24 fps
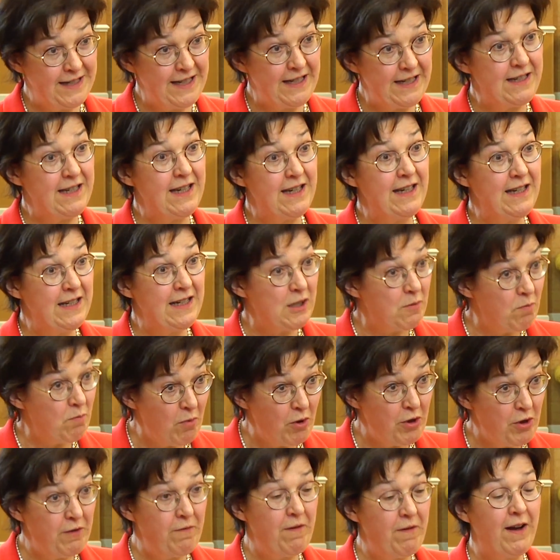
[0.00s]
disease
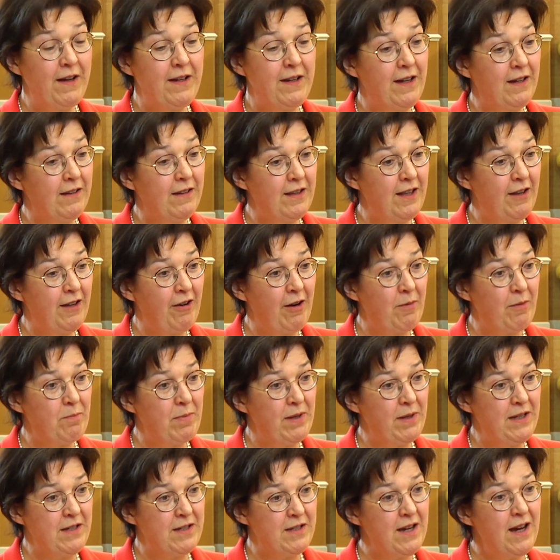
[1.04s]
modifying
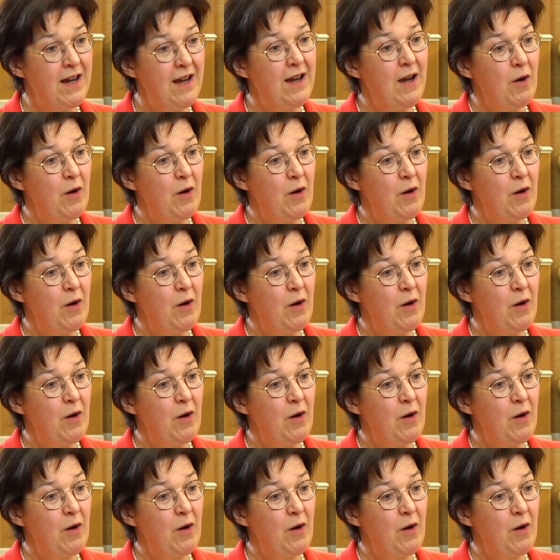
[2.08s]
therapies,